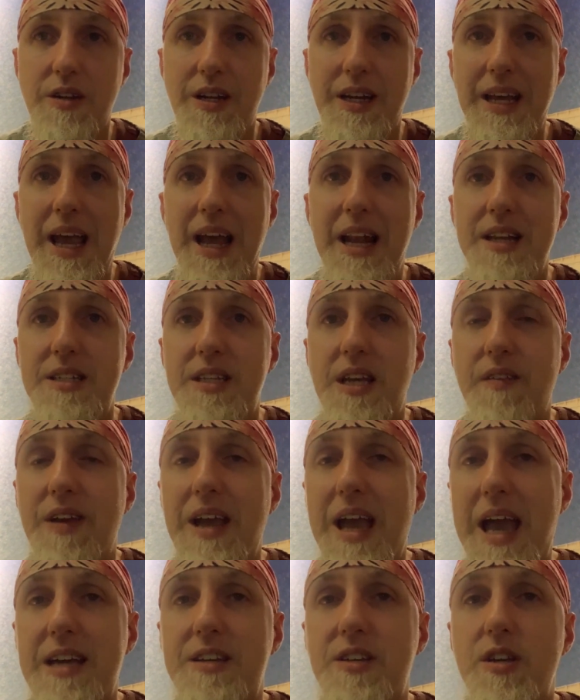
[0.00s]
And again, it's giving
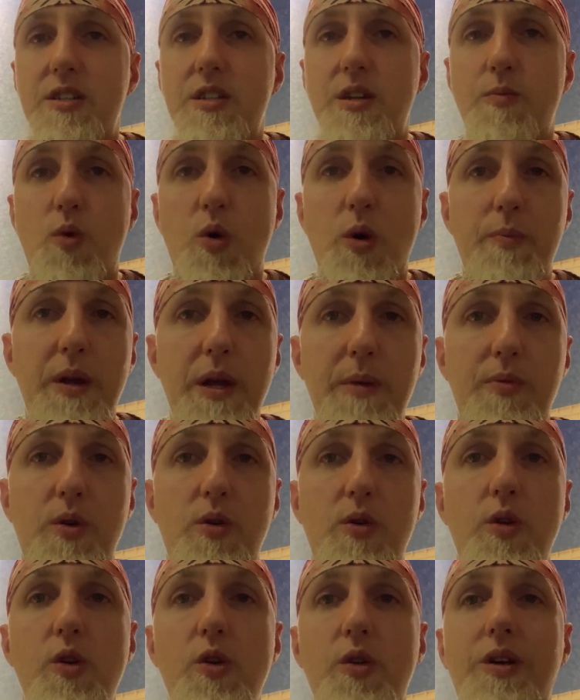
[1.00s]
access to more people
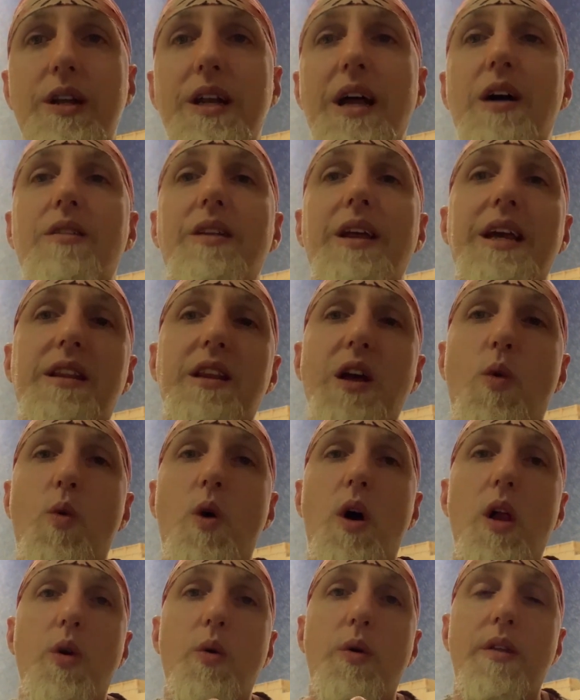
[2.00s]
who you can now link that
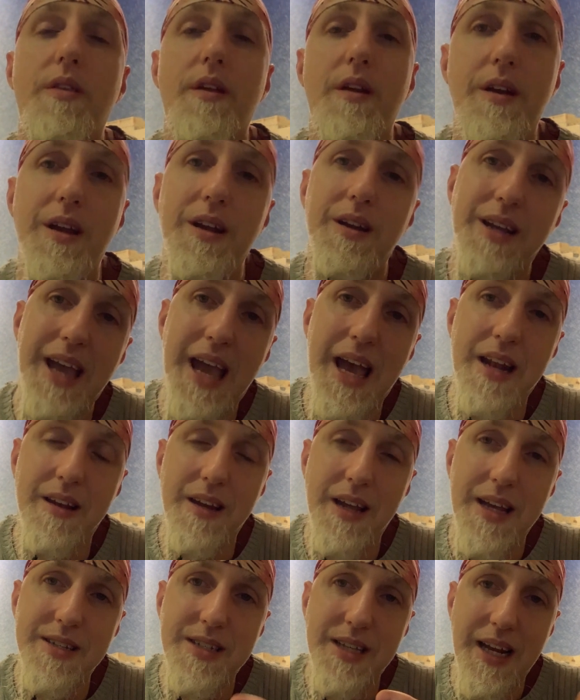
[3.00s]
wallet with. It. And again,
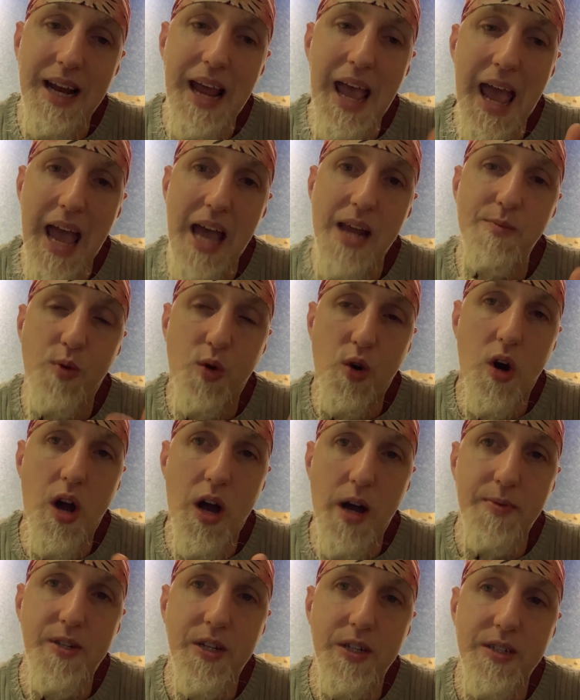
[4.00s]
it's going to add more
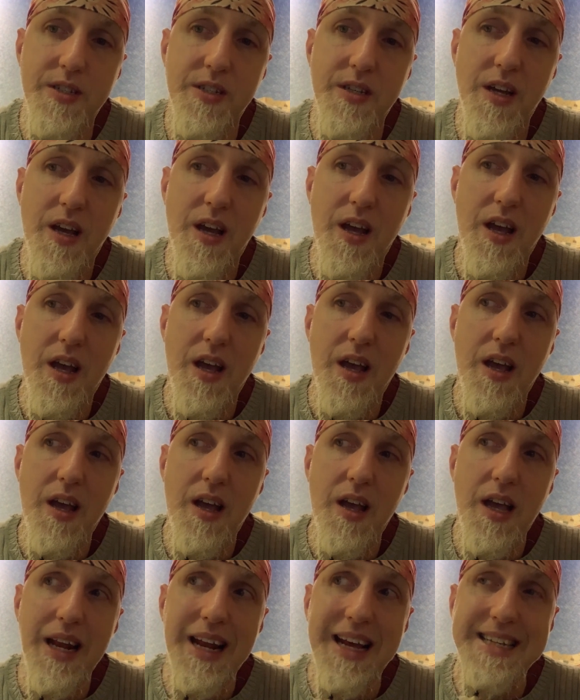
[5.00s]
options.
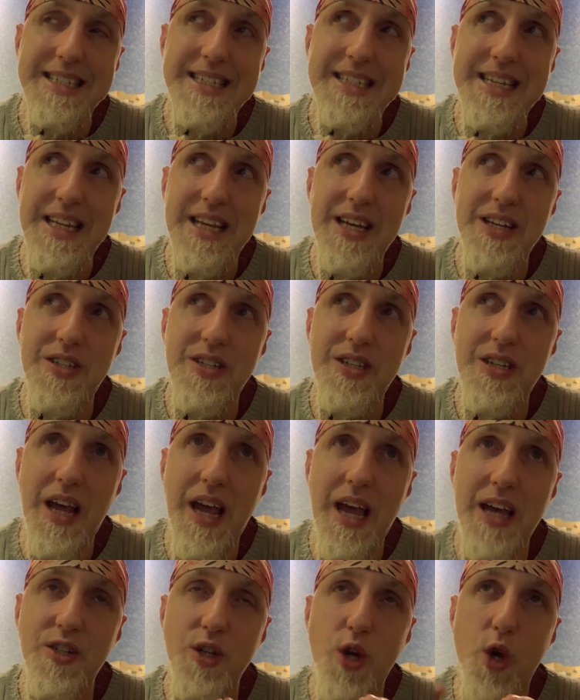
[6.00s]
And I see this
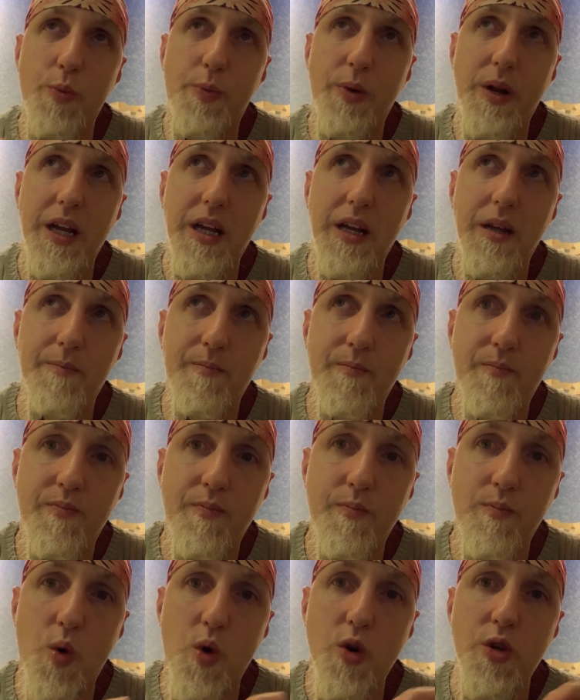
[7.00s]
as opening
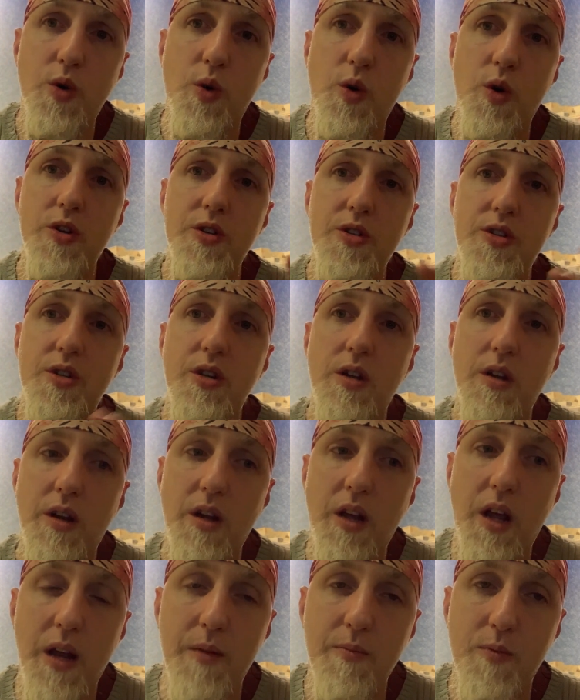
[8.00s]
more doors
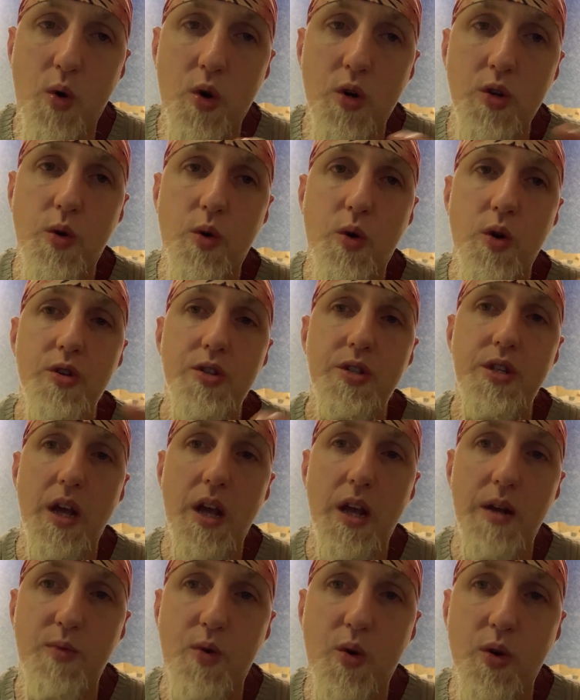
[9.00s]
and more doors
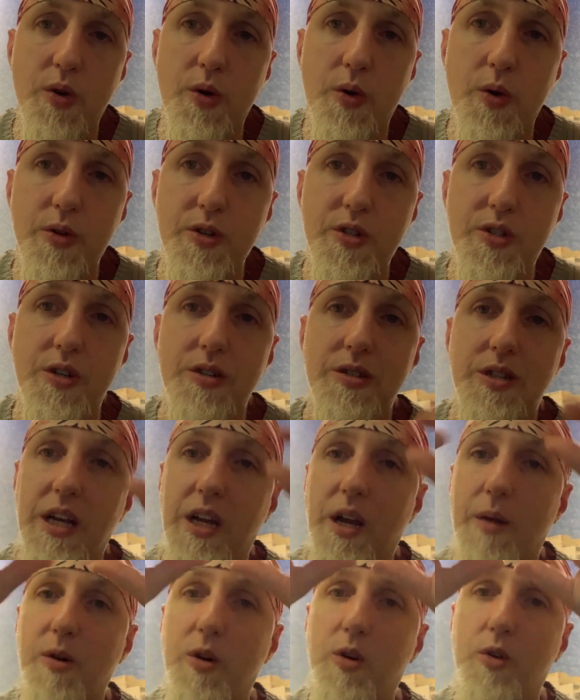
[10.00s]
and more doors, just
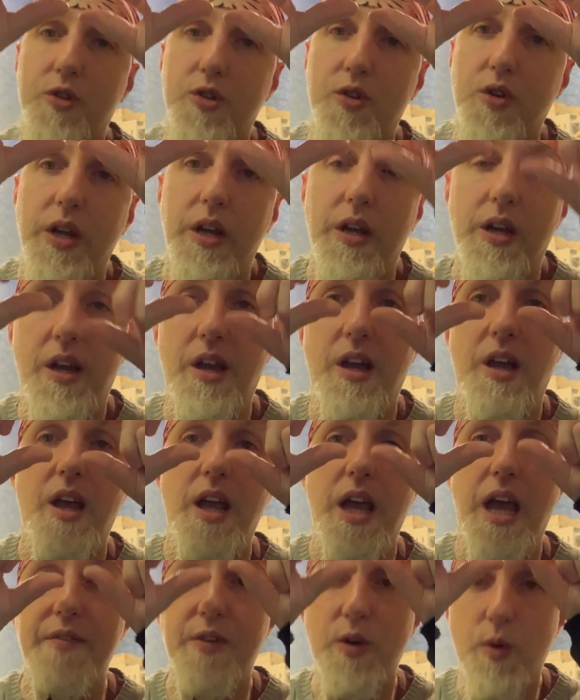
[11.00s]
like a Merkle tree.
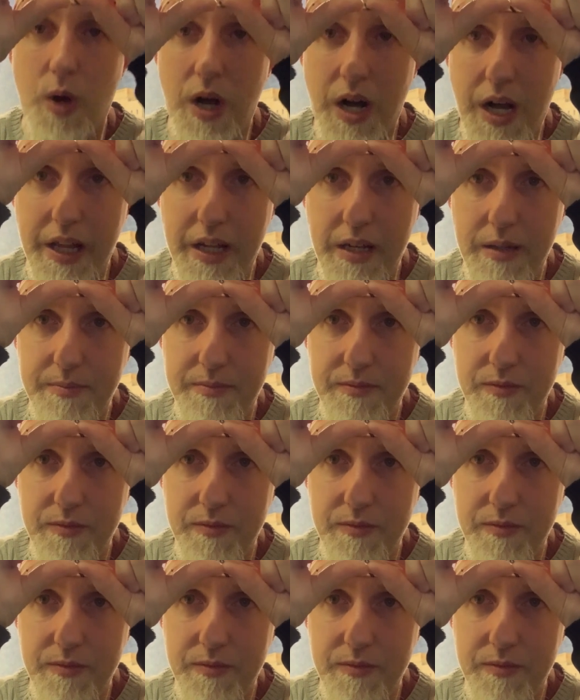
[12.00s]
Have your wallet.